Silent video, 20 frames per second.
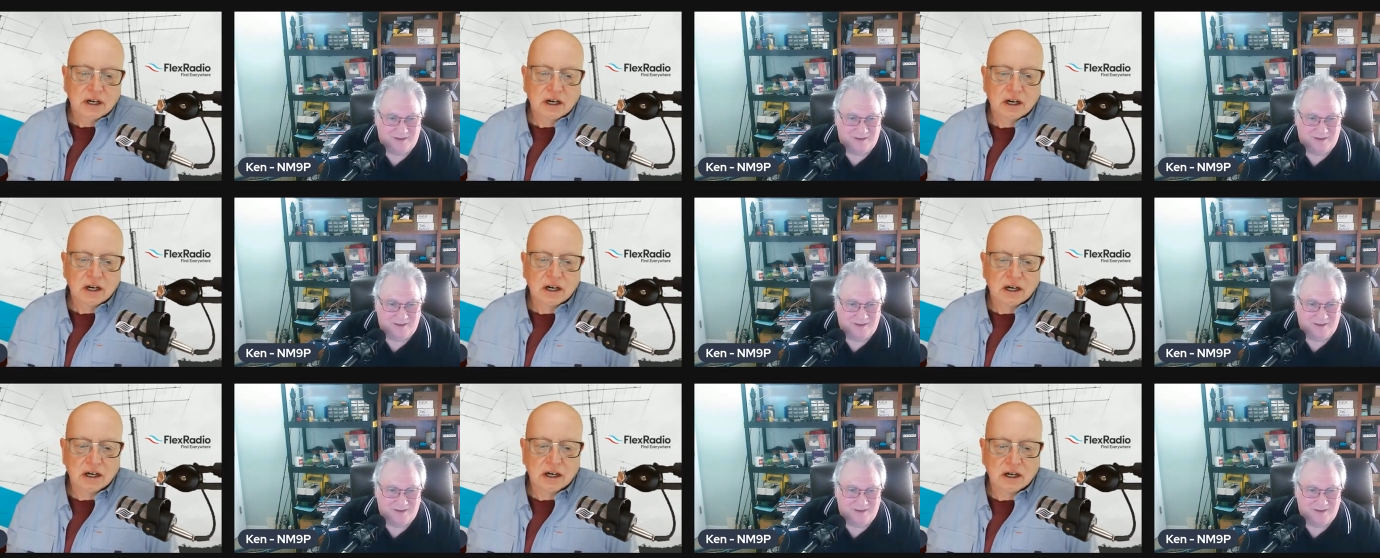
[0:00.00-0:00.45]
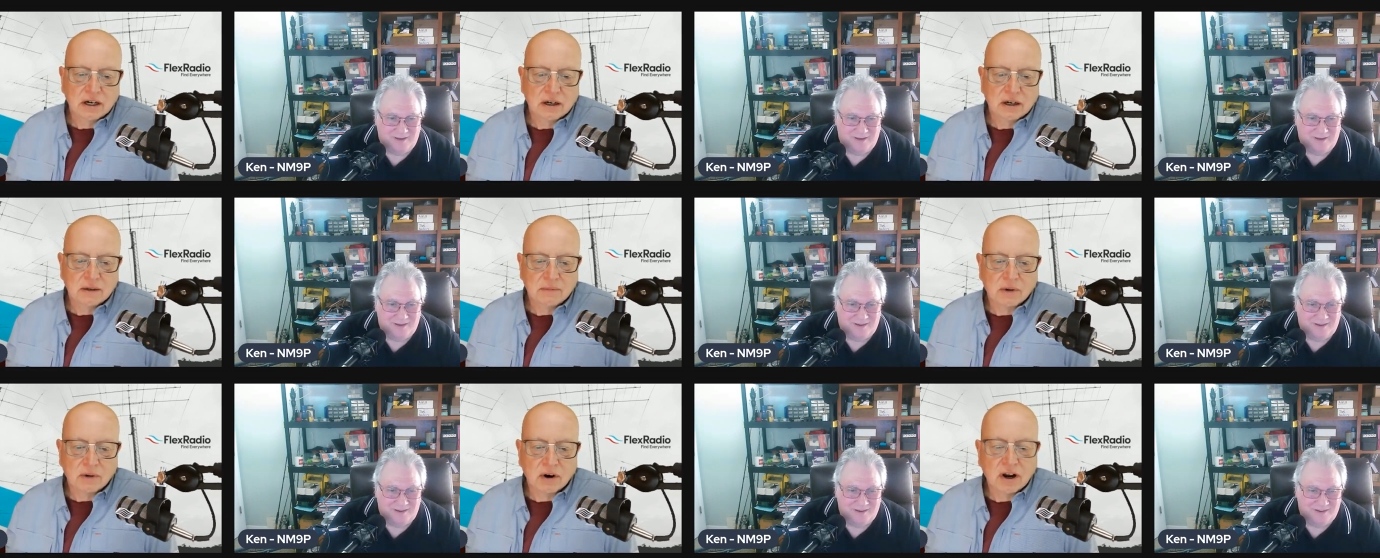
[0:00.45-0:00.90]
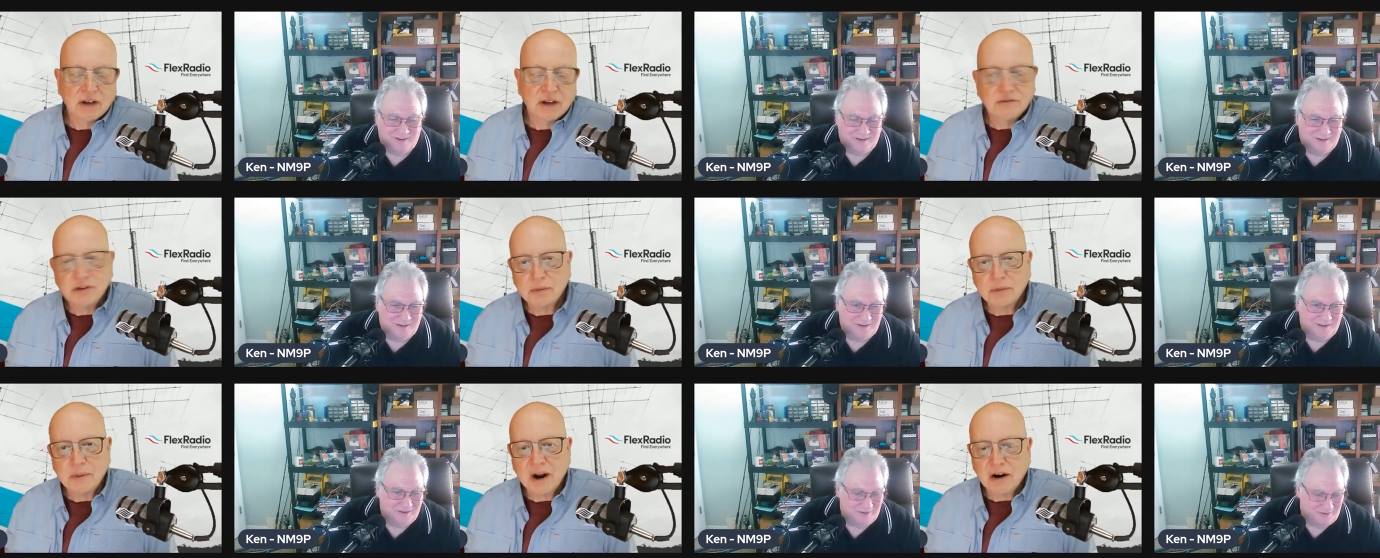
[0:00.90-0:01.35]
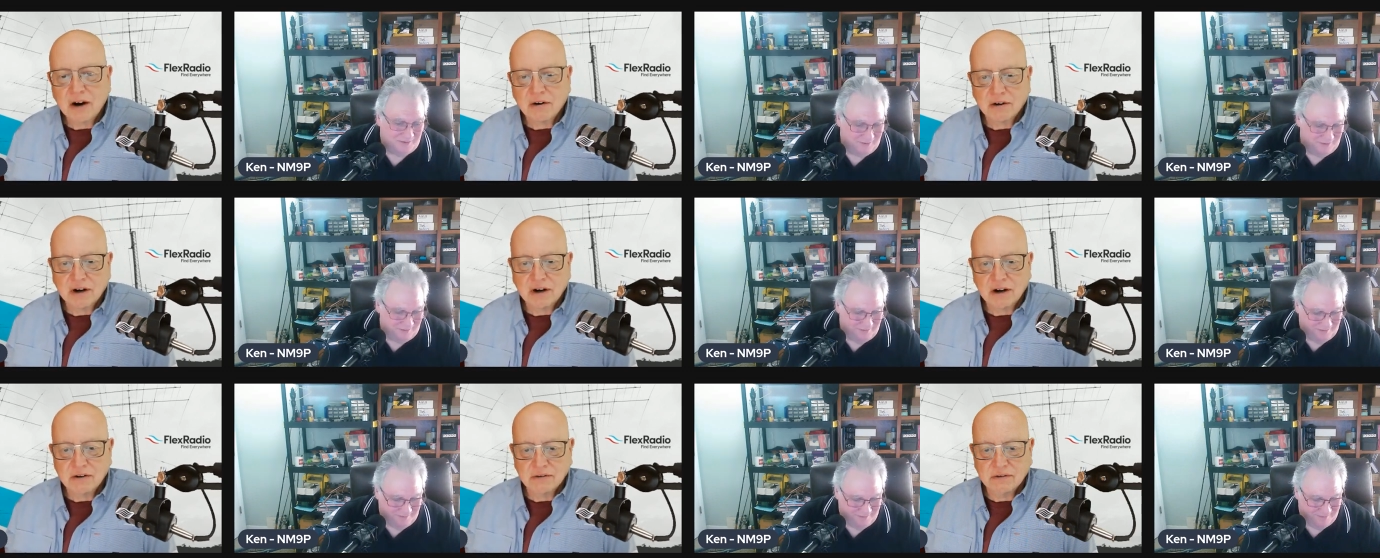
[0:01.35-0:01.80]
Speaker 1: Um, or have no
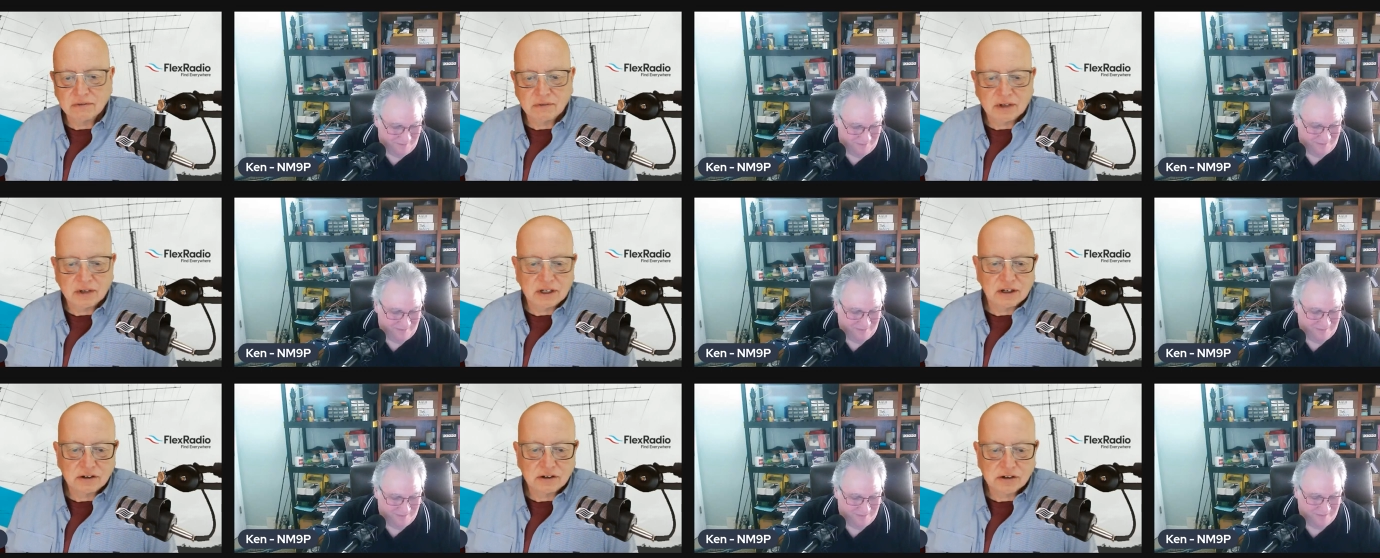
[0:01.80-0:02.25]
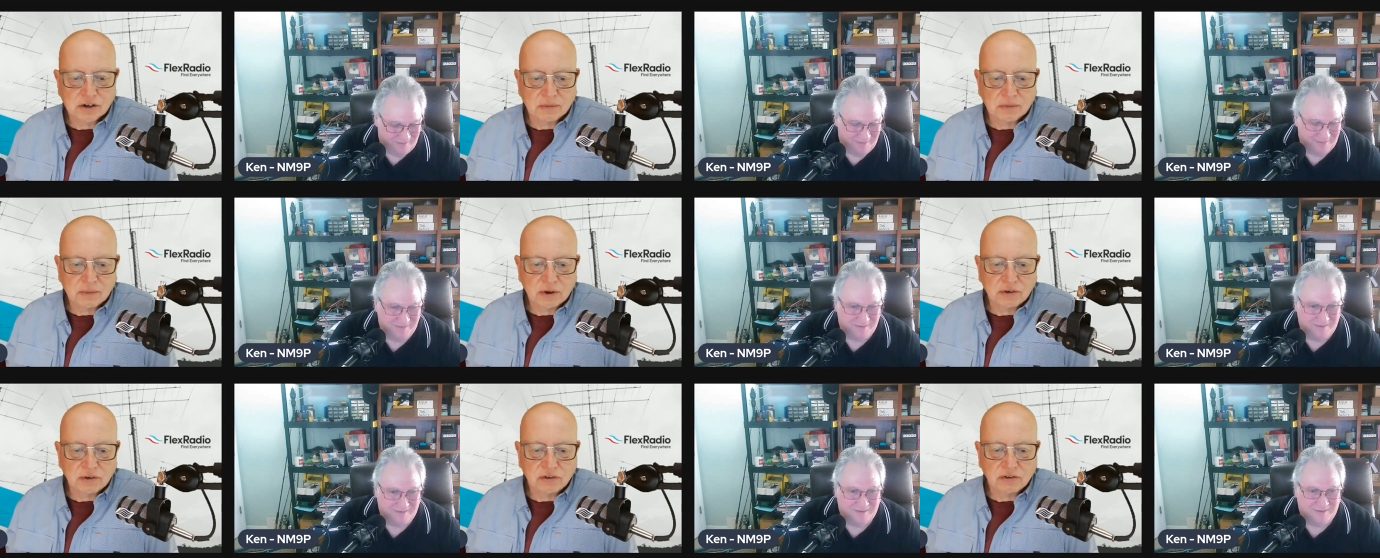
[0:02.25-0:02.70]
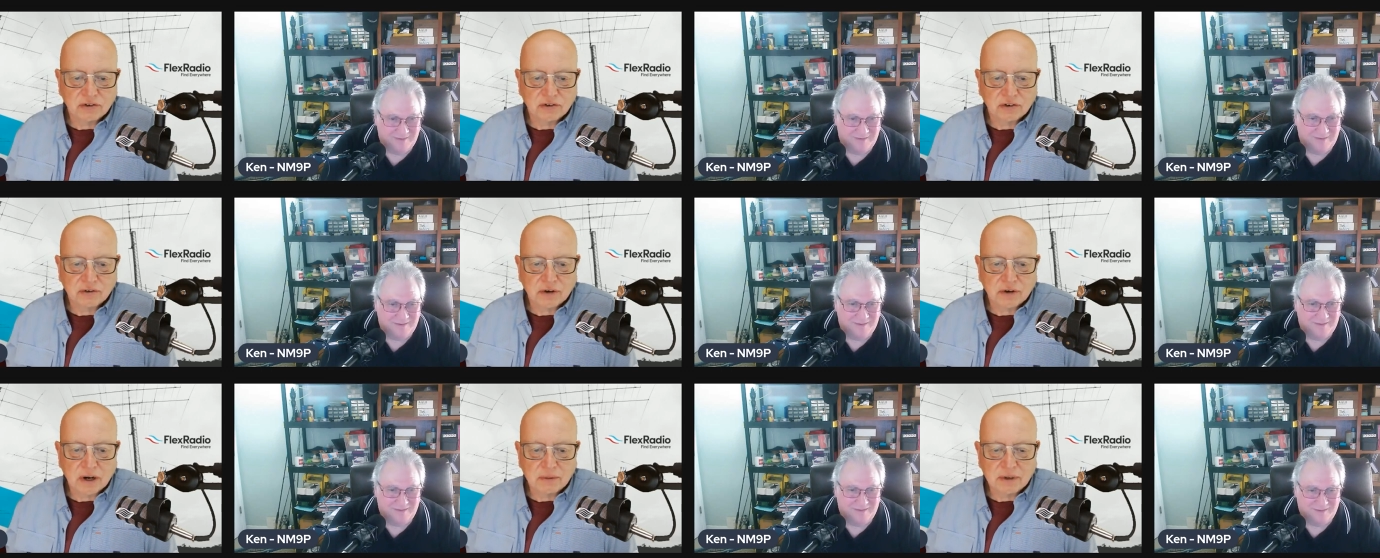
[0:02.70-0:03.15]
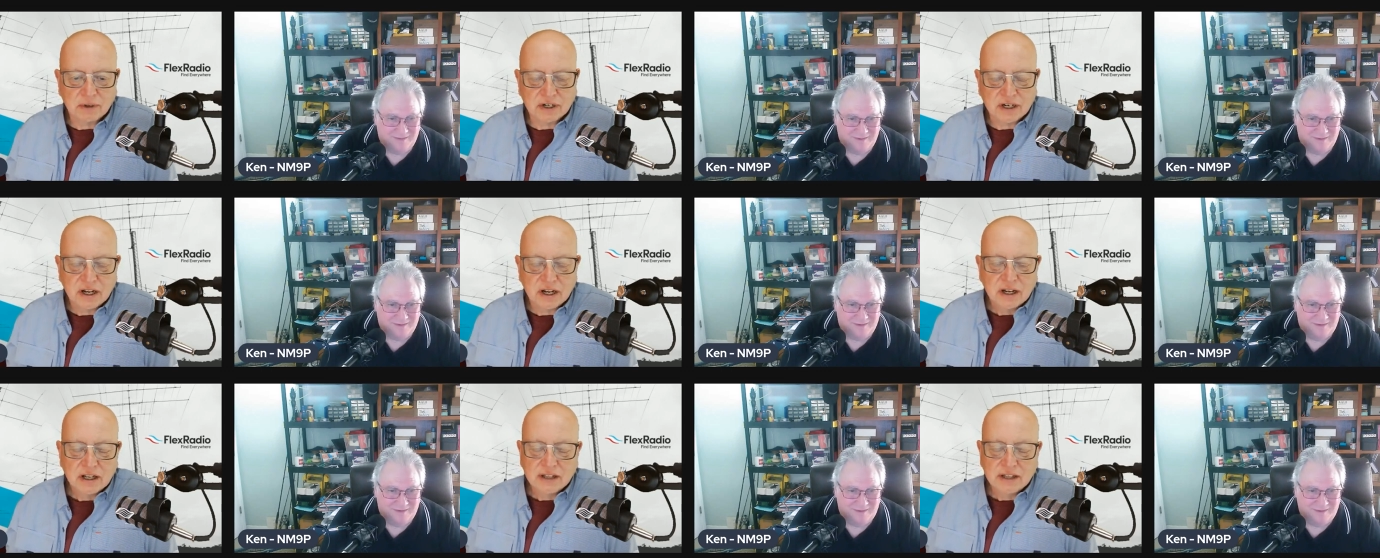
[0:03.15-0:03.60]
power out when digital modes is a great
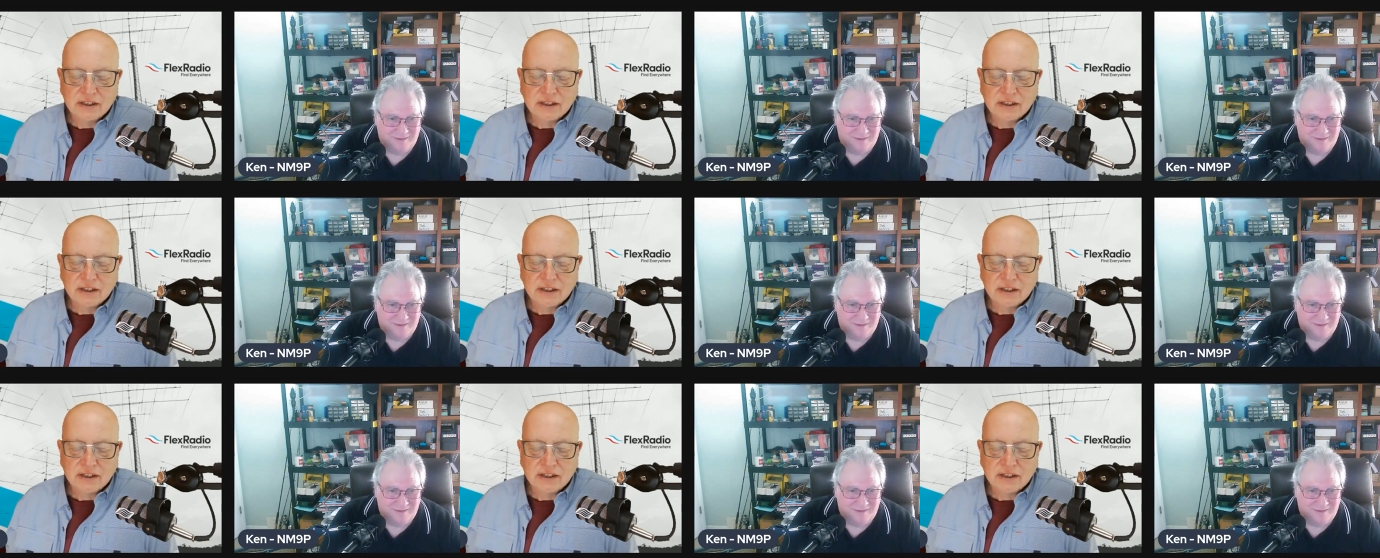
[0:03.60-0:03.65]
one.